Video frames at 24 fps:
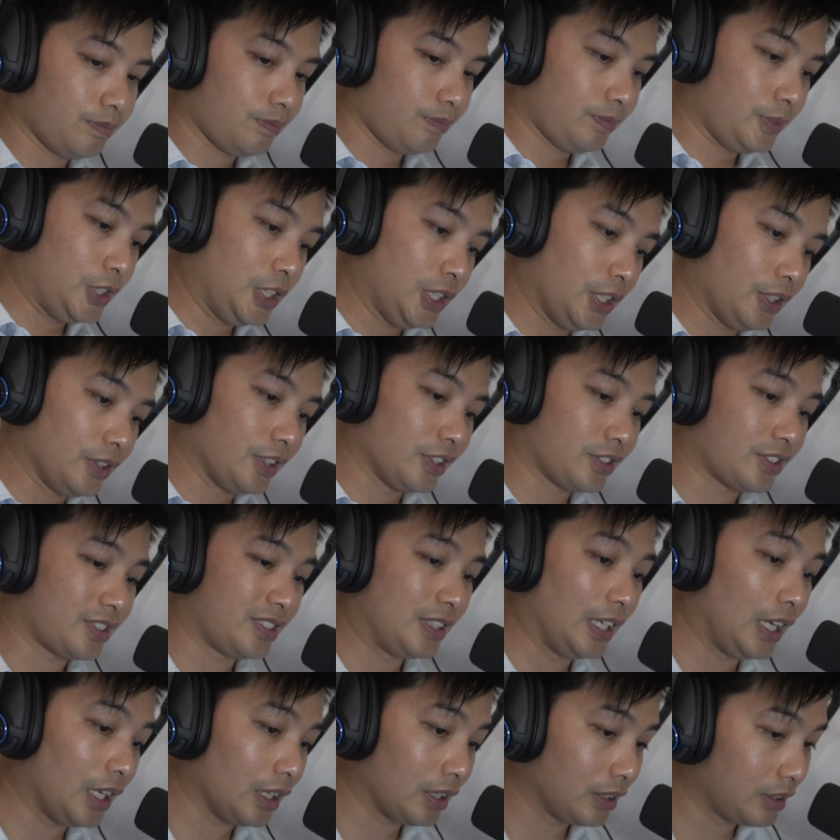the
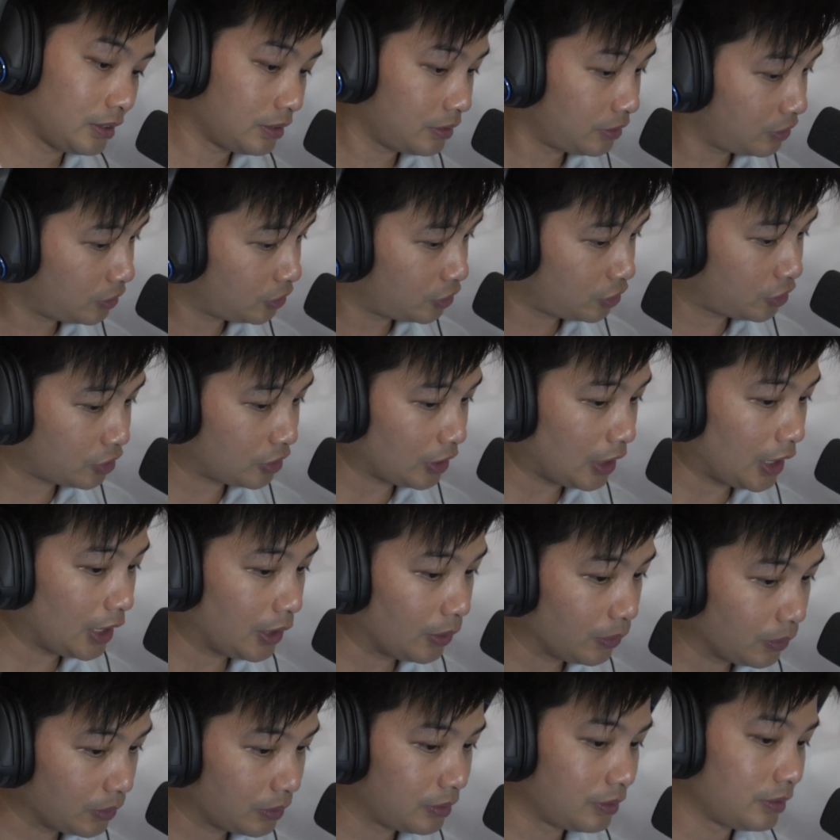snug
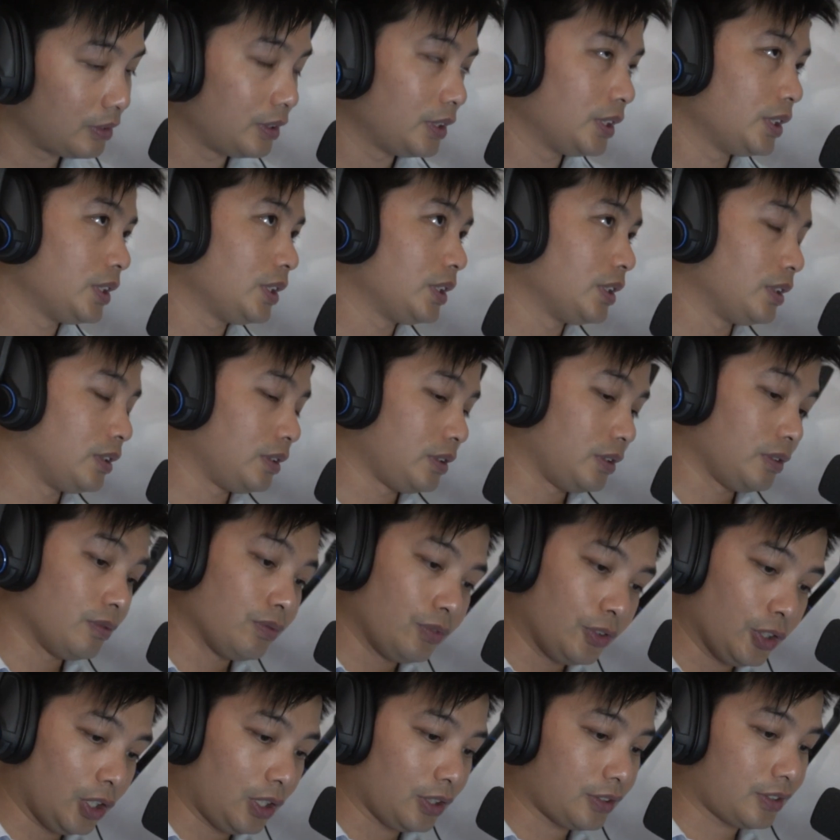styled
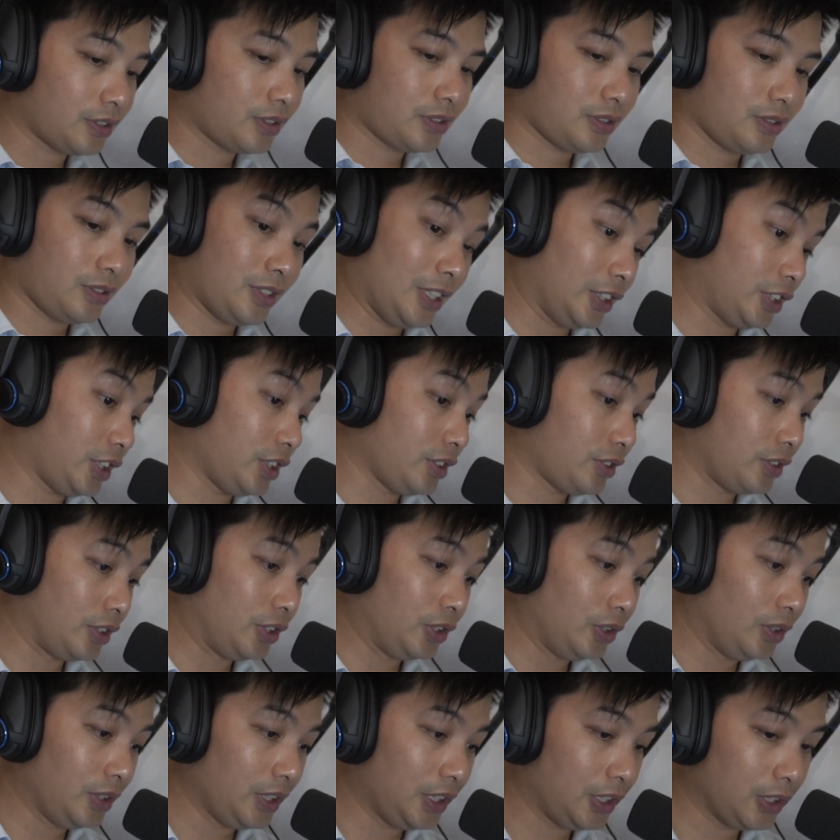knots such as the
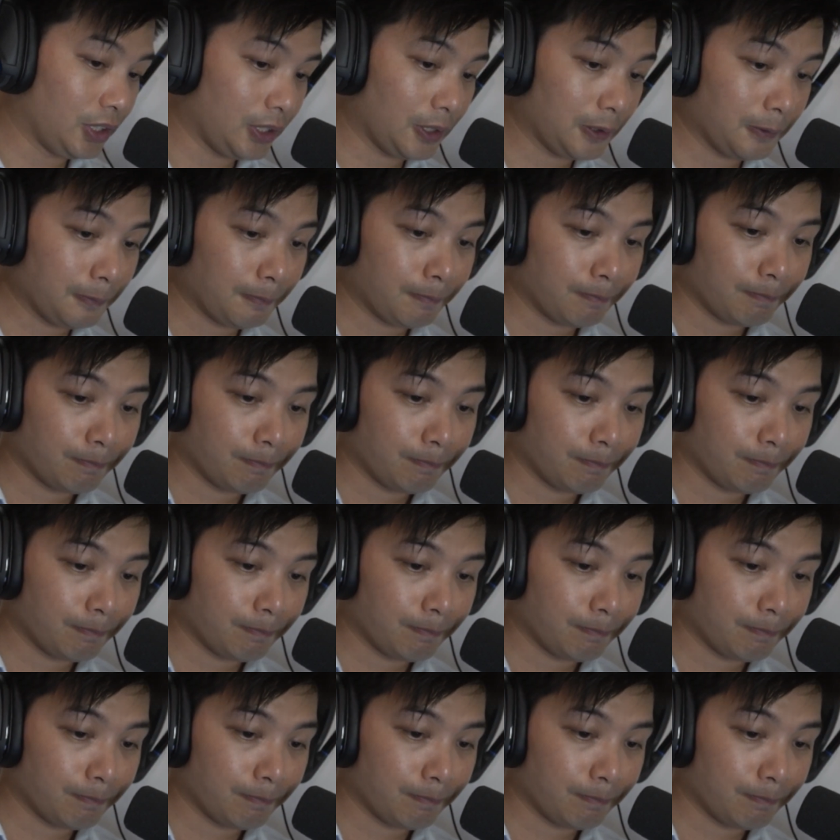uni knot.